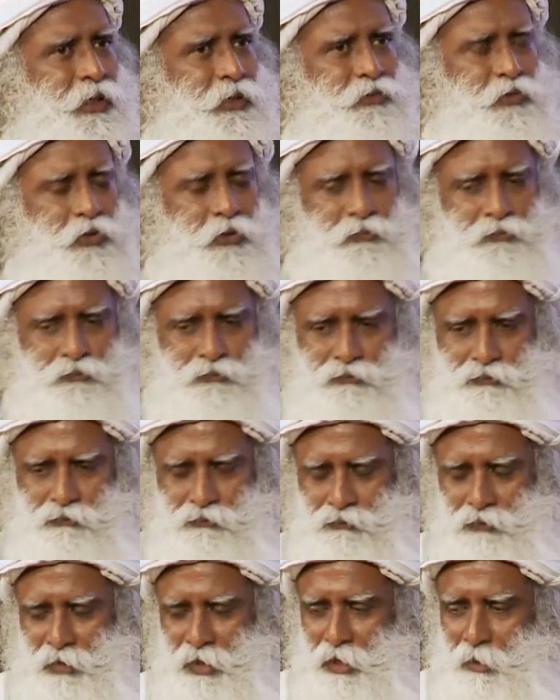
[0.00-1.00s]
If your
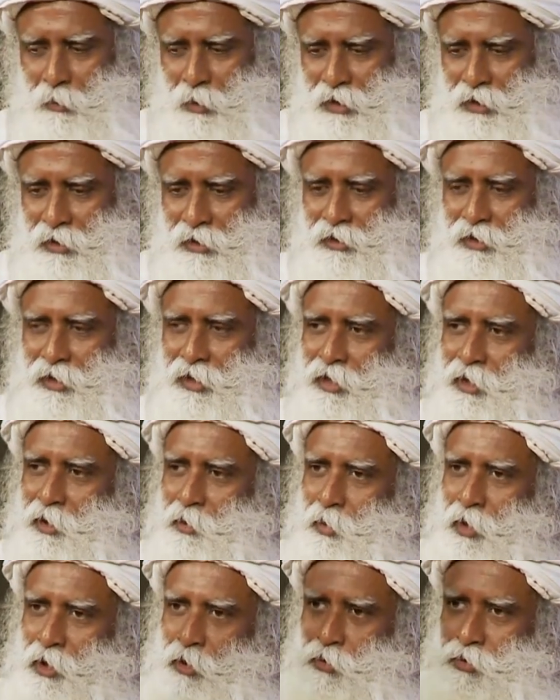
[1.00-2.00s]
fundamental
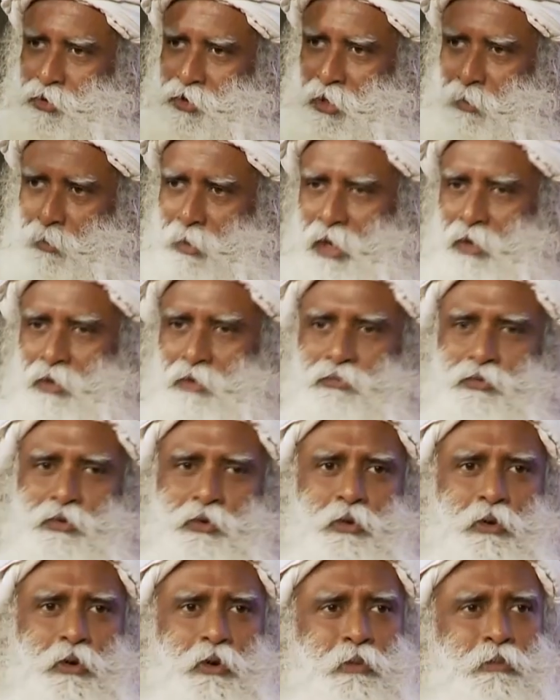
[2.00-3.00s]
thing when you step out of
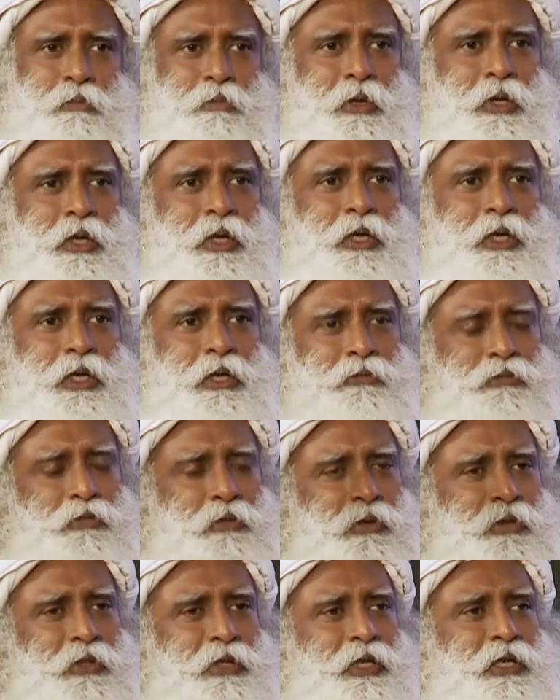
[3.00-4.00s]
your home,
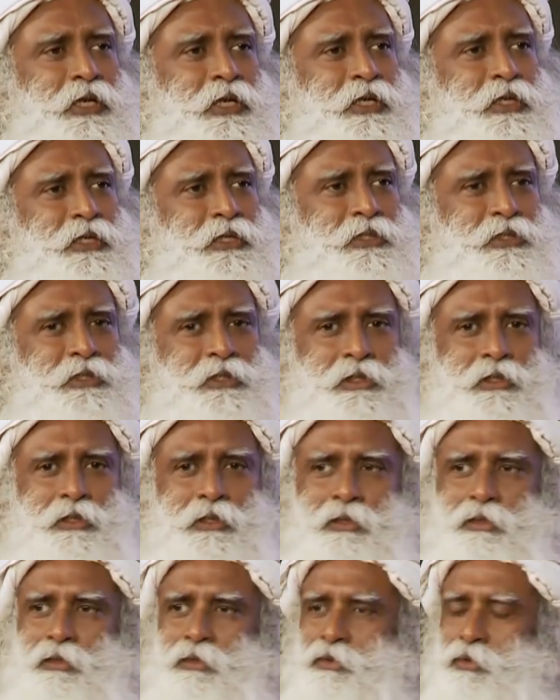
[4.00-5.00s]
if your thing is,
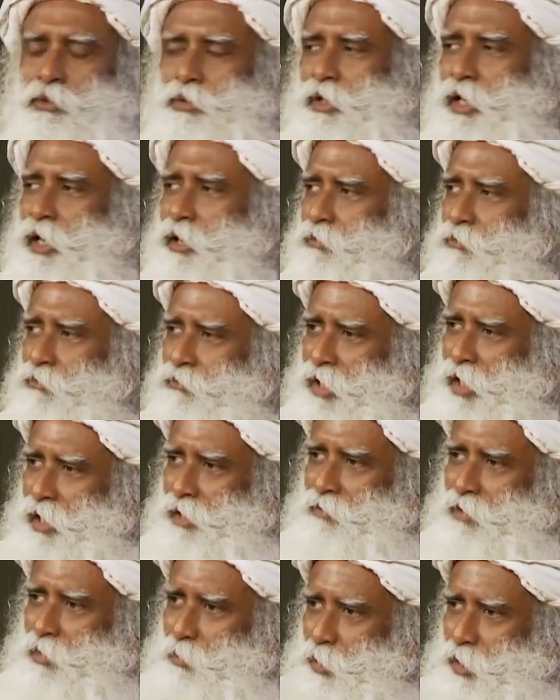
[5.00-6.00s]
"Today,
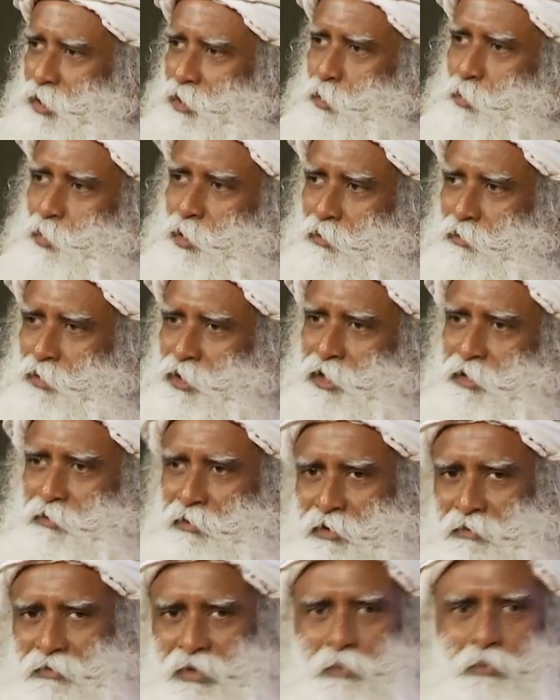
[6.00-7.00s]
wherever possible,
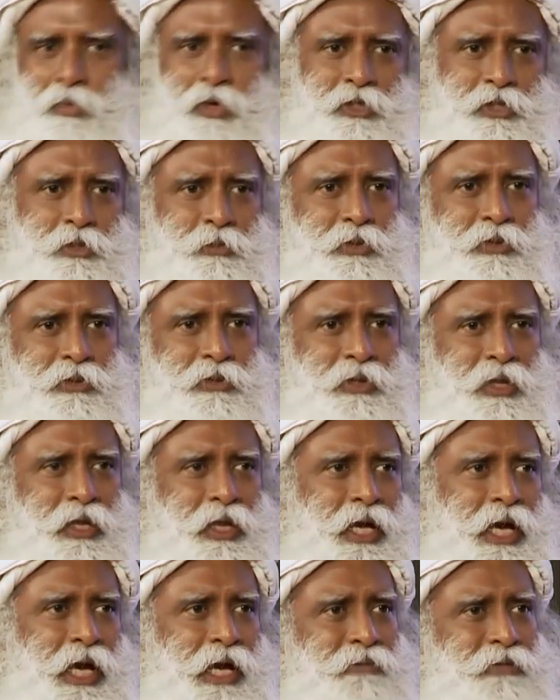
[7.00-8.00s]
whichever way possible,
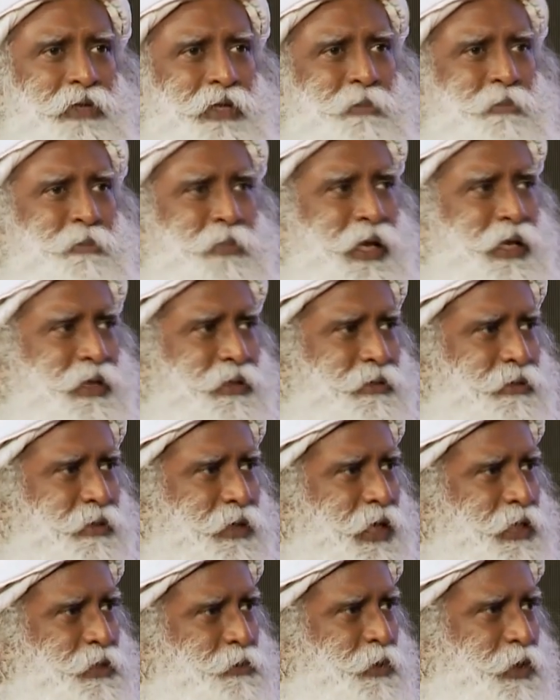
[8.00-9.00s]
I will impact
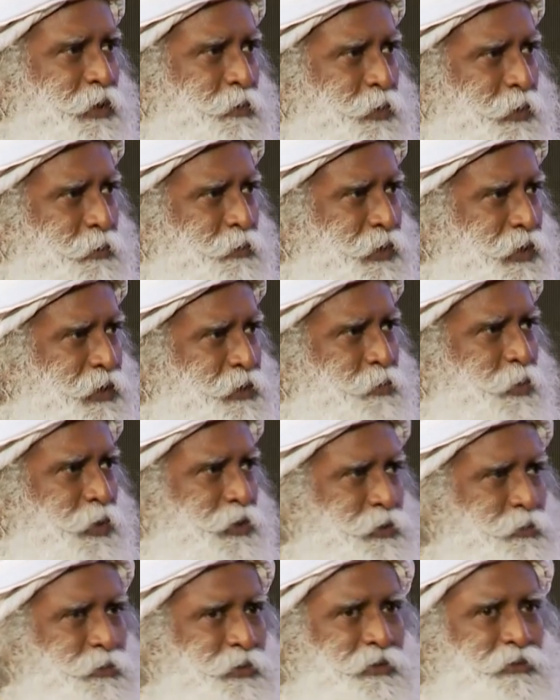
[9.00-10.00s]
as many people as
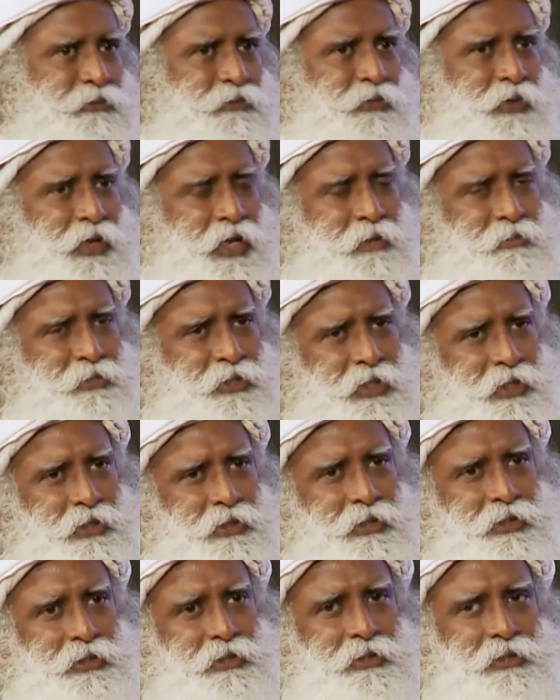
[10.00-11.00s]
possible." What I'm
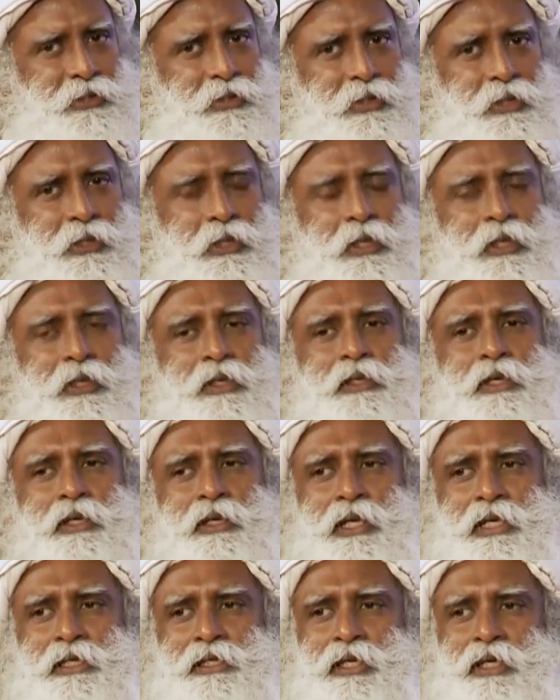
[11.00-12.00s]
saying is,
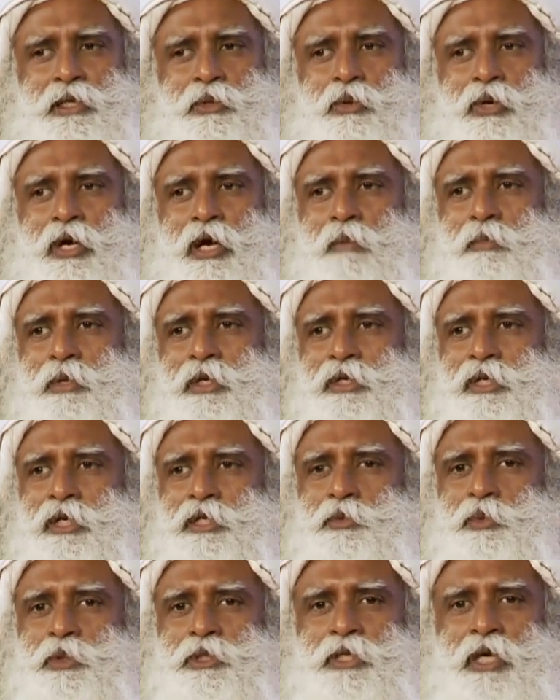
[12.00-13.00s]
let's say you come in
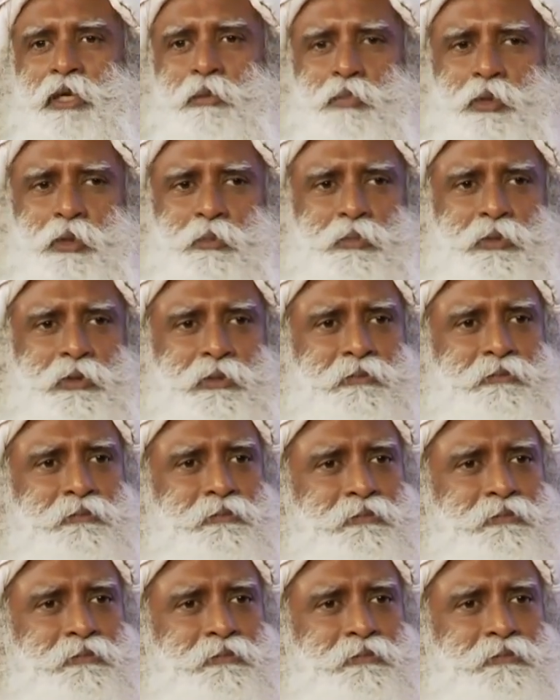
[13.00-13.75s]
touch with ten people.